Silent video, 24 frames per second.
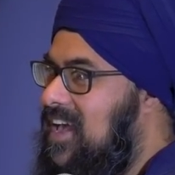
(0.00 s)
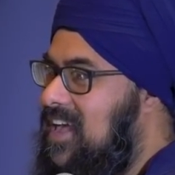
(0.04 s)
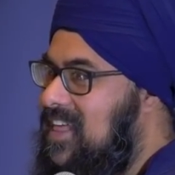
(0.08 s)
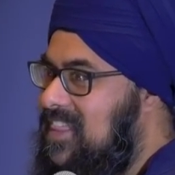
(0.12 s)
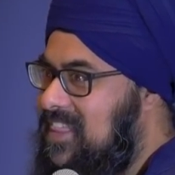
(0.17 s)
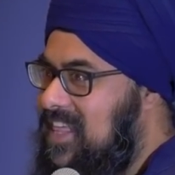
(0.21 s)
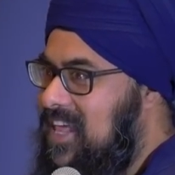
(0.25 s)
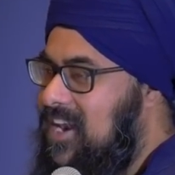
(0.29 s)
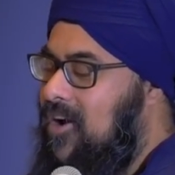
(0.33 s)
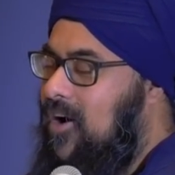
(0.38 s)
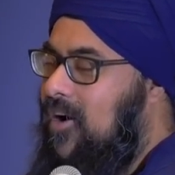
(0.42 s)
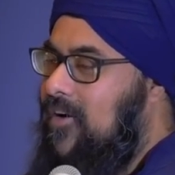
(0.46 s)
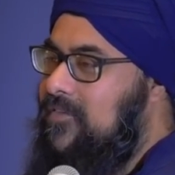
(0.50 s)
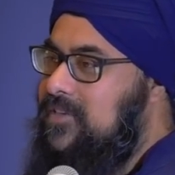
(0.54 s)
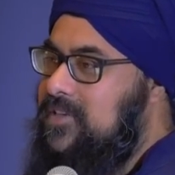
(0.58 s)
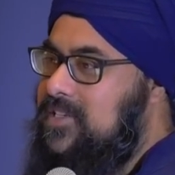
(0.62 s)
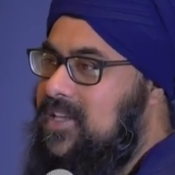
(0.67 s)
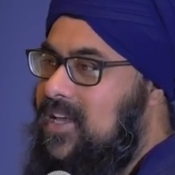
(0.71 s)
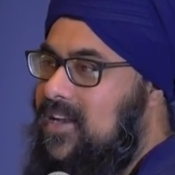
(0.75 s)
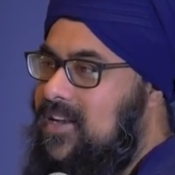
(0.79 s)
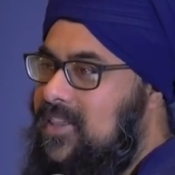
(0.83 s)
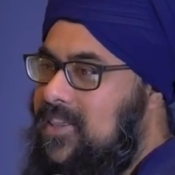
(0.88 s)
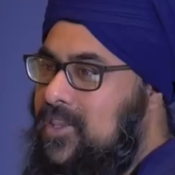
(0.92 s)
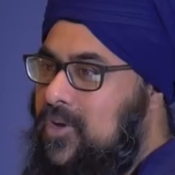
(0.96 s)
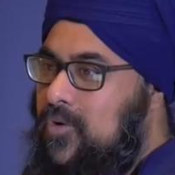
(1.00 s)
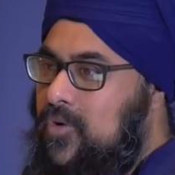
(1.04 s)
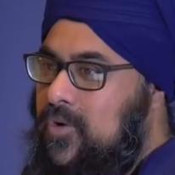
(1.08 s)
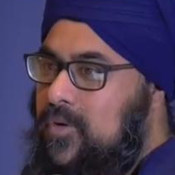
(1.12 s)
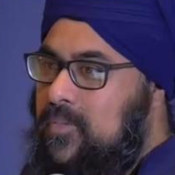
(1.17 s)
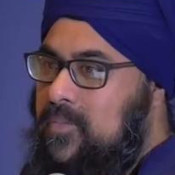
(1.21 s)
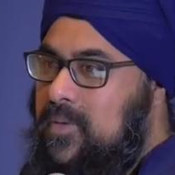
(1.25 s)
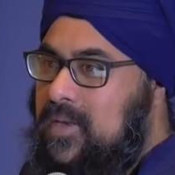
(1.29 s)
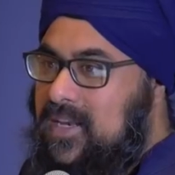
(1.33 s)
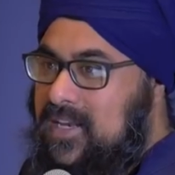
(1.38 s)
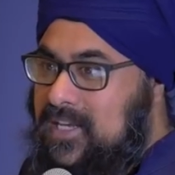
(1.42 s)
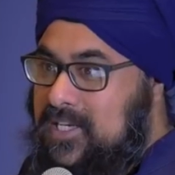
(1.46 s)
and then all of a sudden there
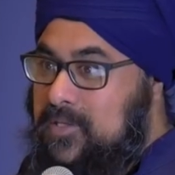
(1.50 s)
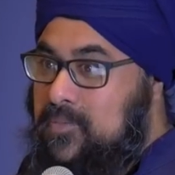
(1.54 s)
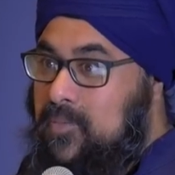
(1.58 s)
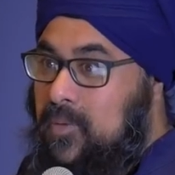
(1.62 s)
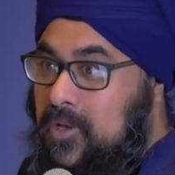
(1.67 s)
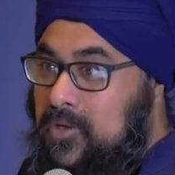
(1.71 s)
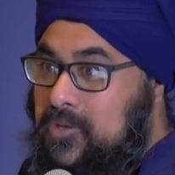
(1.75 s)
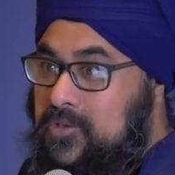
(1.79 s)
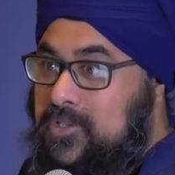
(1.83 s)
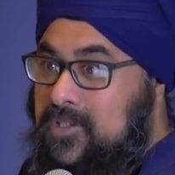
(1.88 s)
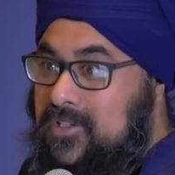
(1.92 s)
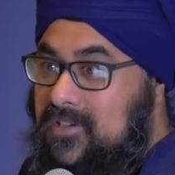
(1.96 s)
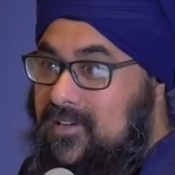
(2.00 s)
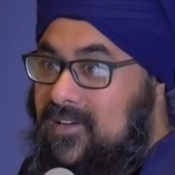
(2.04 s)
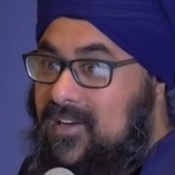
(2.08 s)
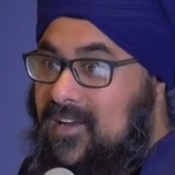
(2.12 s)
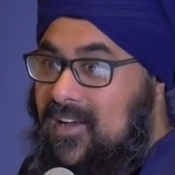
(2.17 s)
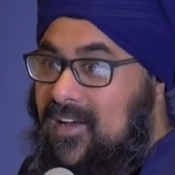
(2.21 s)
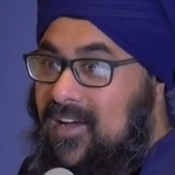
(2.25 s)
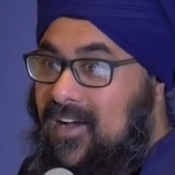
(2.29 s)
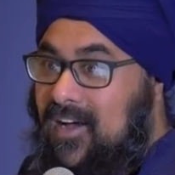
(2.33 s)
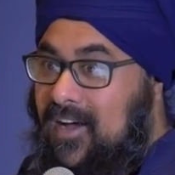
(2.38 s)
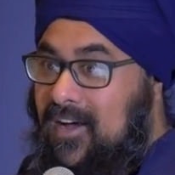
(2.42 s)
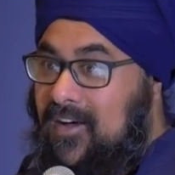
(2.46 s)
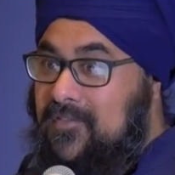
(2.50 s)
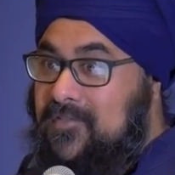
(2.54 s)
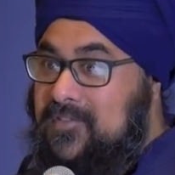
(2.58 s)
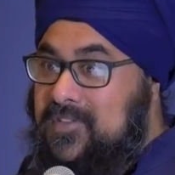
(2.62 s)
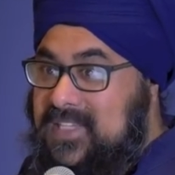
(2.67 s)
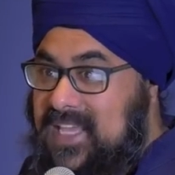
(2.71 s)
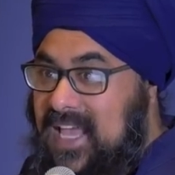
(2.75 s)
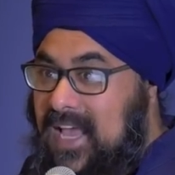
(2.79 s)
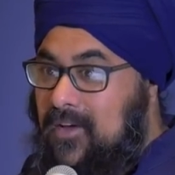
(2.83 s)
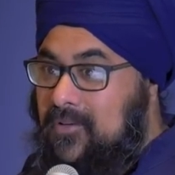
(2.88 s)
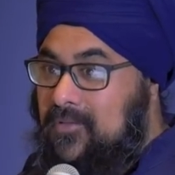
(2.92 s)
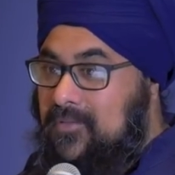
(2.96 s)
would be an explosion of
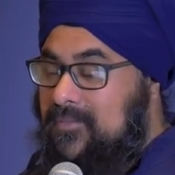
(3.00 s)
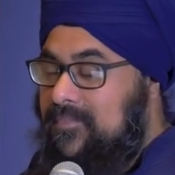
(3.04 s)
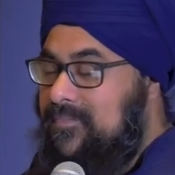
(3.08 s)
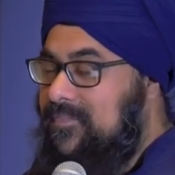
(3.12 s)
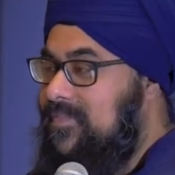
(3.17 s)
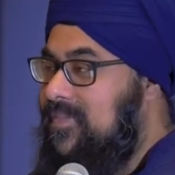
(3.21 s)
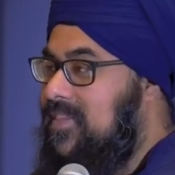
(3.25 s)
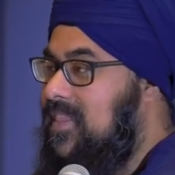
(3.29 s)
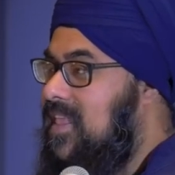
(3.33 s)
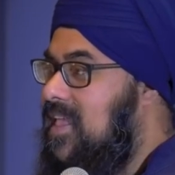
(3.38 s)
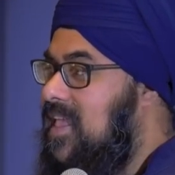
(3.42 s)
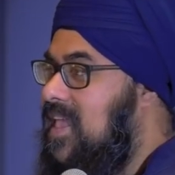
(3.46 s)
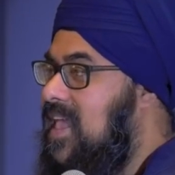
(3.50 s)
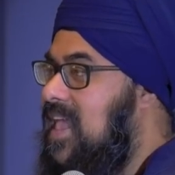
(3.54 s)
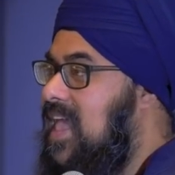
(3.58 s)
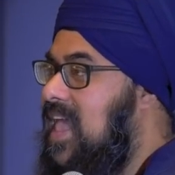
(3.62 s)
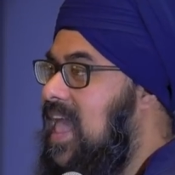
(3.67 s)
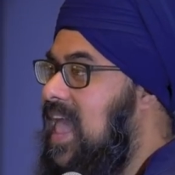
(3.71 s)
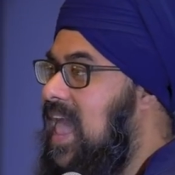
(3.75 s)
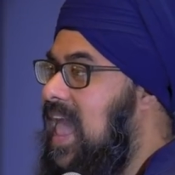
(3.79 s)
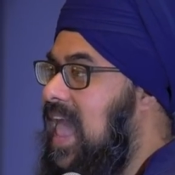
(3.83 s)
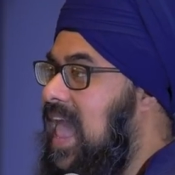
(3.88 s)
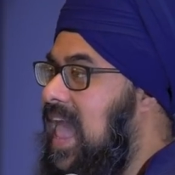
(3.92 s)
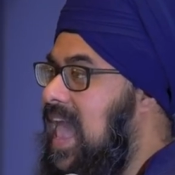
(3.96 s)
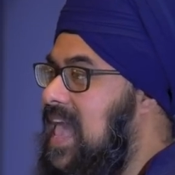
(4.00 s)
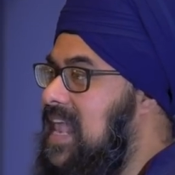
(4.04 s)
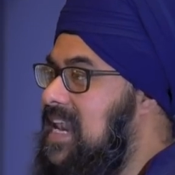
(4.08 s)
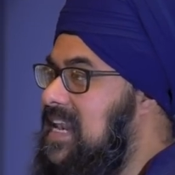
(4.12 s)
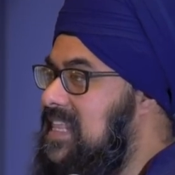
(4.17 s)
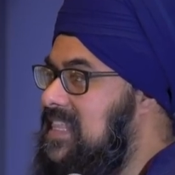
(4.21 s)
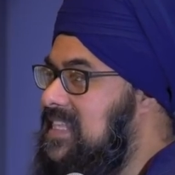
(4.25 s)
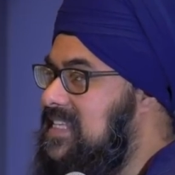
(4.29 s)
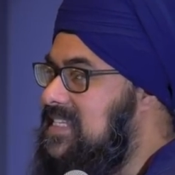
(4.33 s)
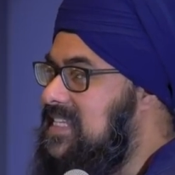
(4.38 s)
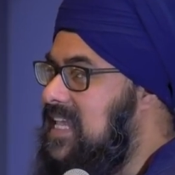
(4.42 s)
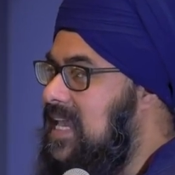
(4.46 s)
sound. And
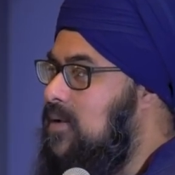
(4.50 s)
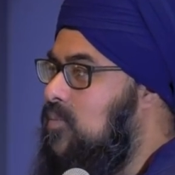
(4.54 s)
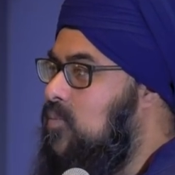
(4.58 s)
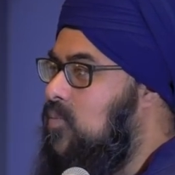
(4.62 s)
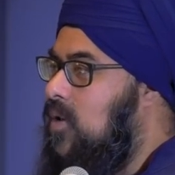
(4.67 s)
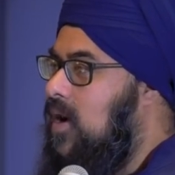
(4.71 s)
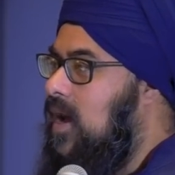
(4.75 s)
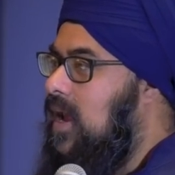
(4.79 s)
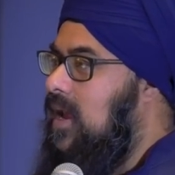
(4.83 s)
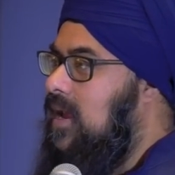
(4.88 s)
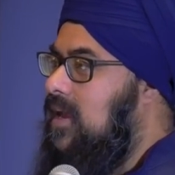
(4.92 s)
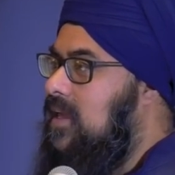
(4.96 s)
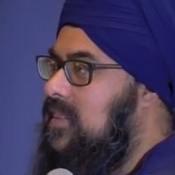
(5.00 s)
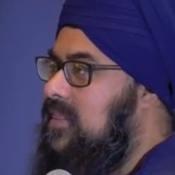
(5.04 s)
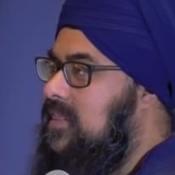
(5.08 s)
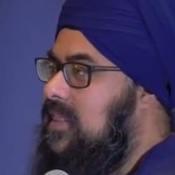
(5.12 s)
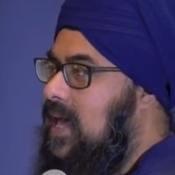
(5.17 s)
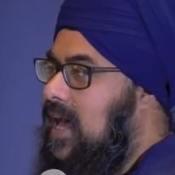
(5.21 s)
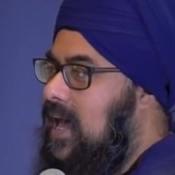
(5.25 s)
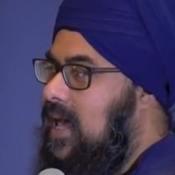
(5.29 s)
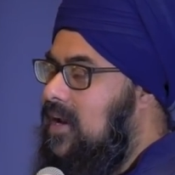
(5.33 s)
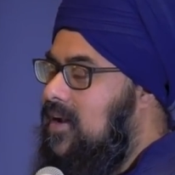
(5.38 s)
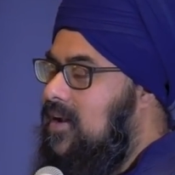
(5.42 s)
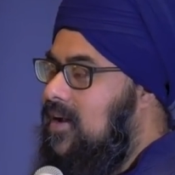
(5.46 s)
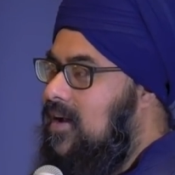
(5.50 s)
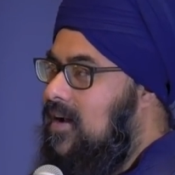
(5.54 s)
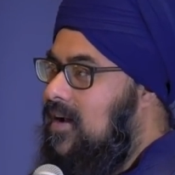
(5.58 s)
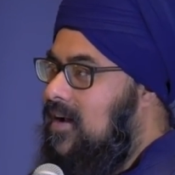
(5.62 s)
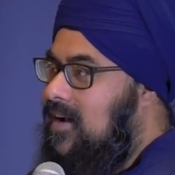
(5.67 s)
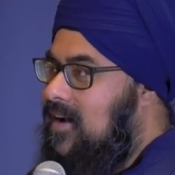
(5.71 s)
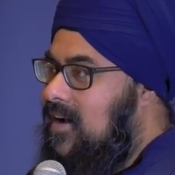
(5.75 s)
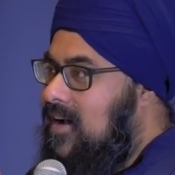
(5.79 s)
in the same way, that